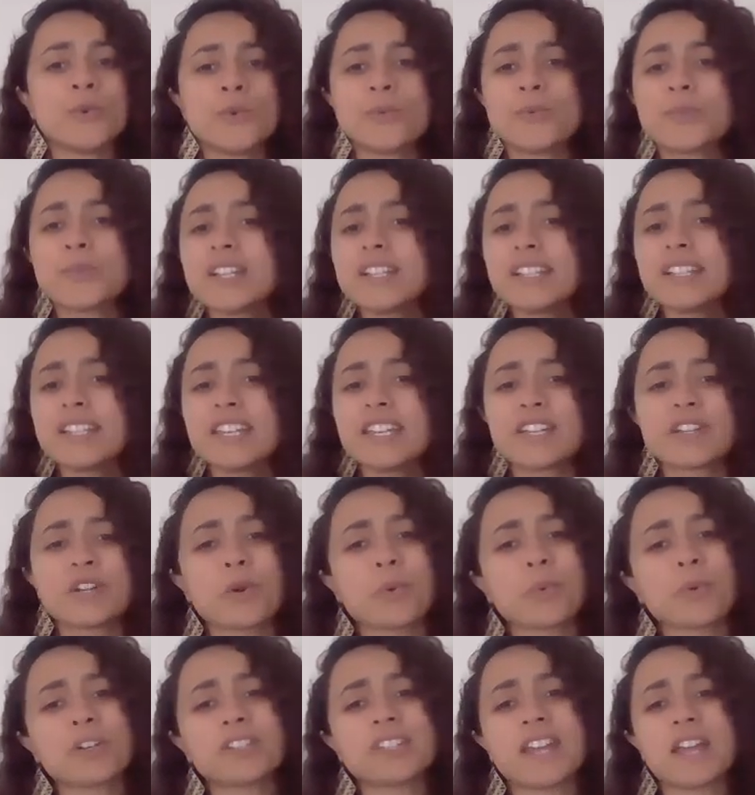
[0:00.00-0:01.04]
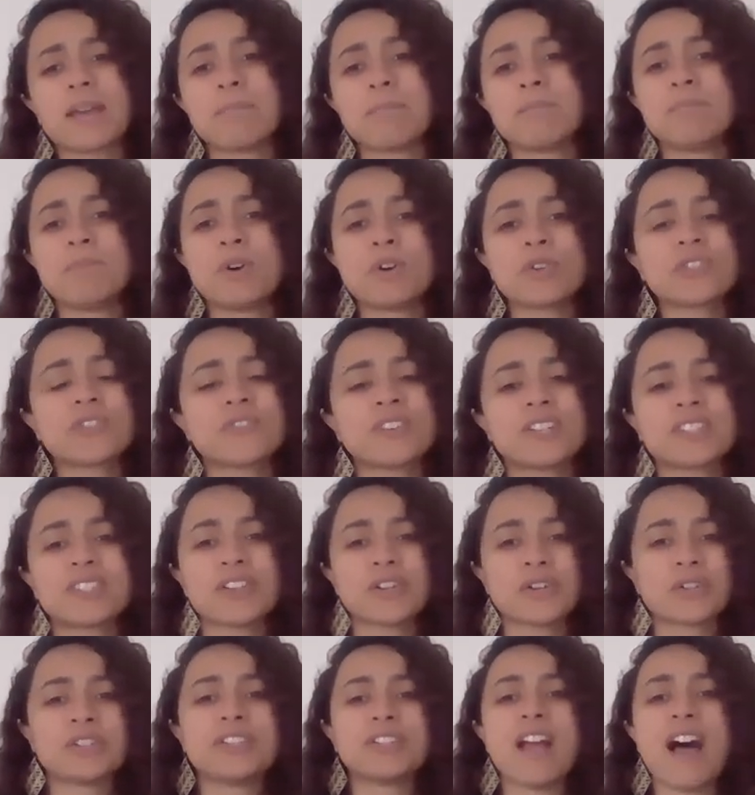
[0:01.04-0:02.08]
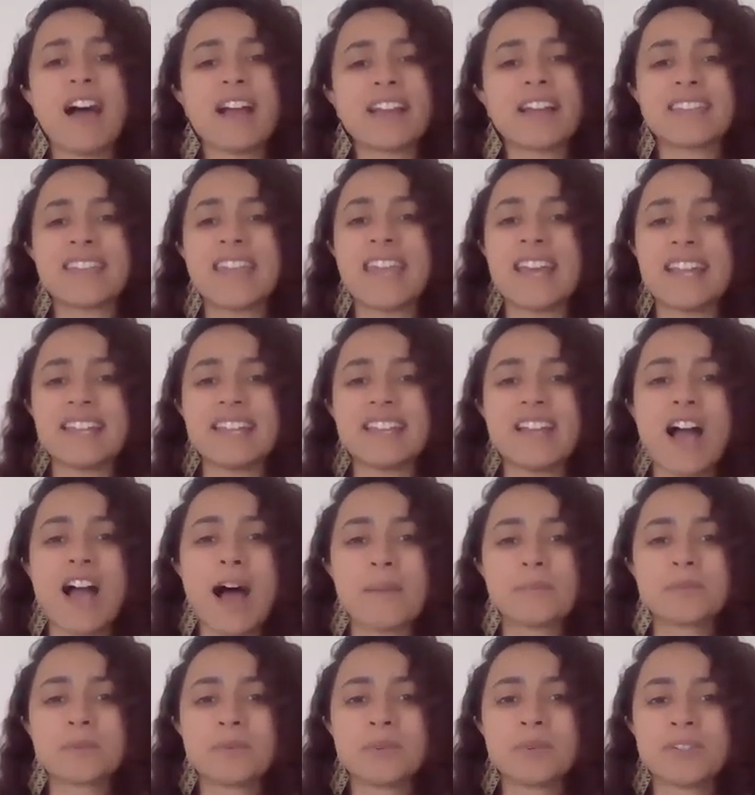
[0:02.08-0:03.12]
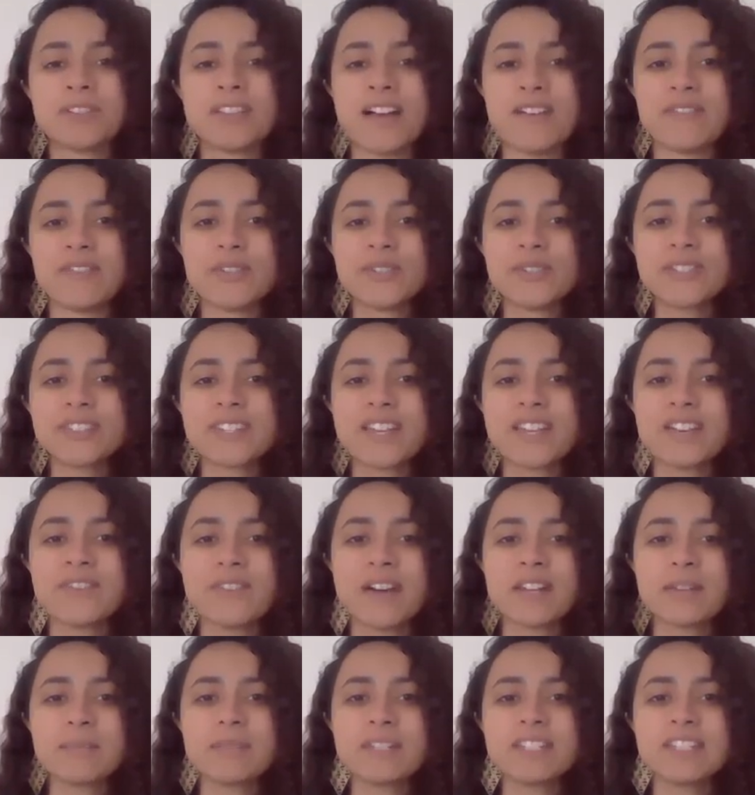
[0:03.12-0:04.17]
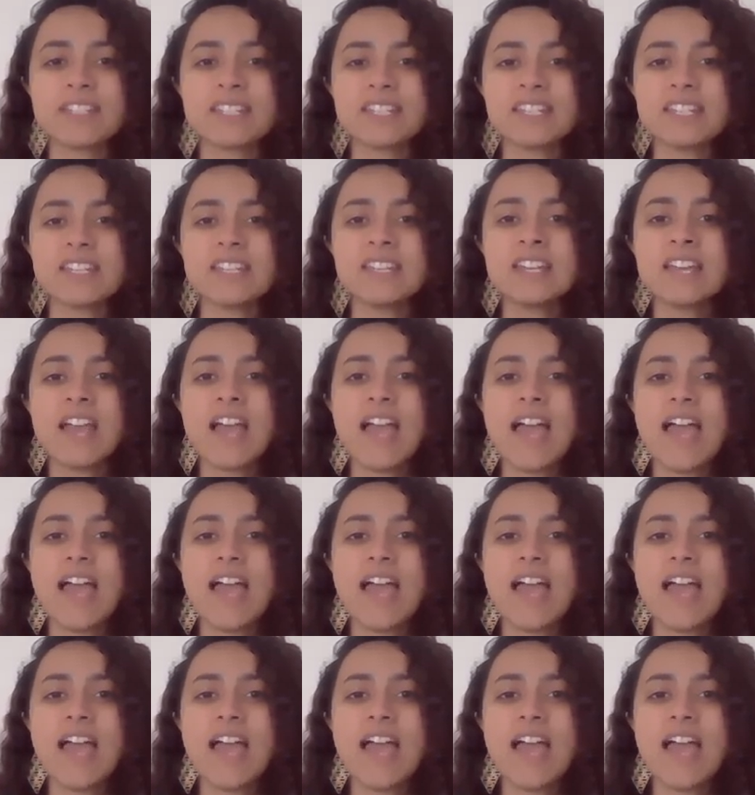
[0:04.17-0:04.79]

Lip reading: Really, in our world today, most of us are not getting optimal levels of vitamin D,